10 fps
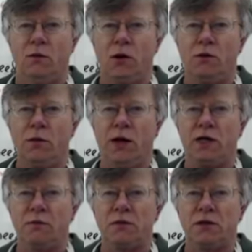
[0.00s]
Welcome
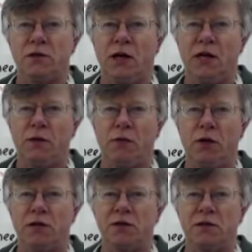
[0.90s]
back to Mr.
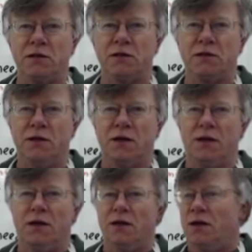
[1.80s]
Kleinian Productions.
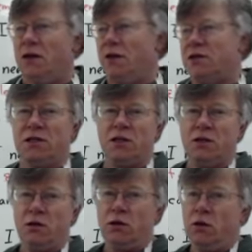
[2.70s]
This is a new